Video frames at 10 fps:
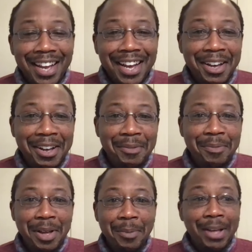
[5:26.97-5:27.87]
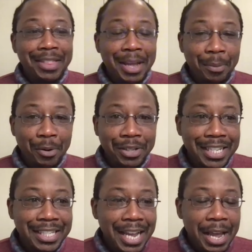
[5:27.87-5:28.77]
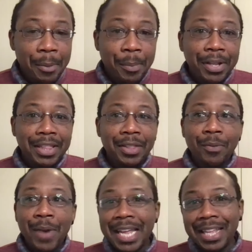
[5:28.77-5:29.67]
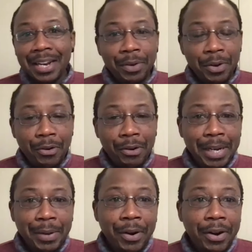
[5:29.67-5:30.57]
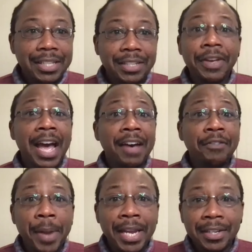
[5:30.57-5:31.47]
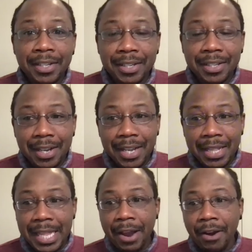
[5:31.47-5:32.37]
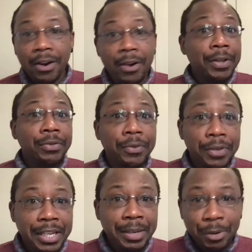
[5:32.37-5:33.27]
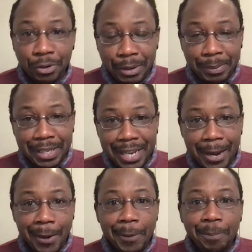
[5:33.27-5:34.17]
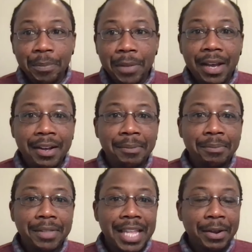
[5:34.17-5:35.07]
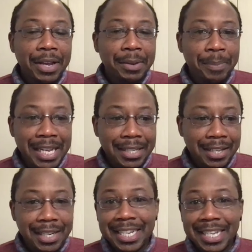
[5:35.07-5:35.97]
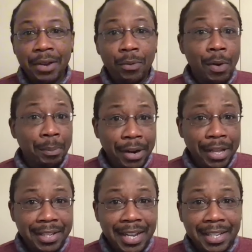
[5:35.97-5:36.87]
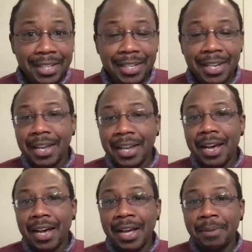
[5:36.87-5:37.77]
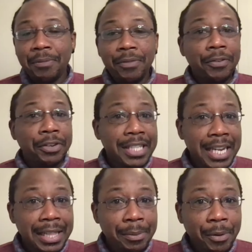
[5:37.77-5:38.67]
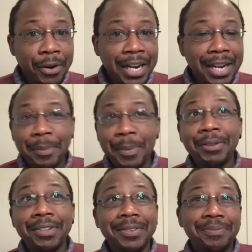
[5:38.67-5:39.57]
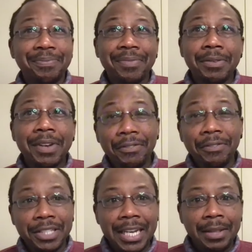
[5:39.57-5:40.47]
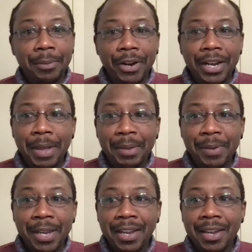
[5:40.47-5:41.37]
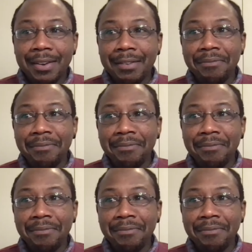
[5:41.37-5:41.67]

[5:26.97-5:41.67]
about that process. But the way that it would normally work is if you have a patient and they are going through a SIBO treatment, say, they can basically take one breath test first thing in the morning, well, not first thing in the morning, maybe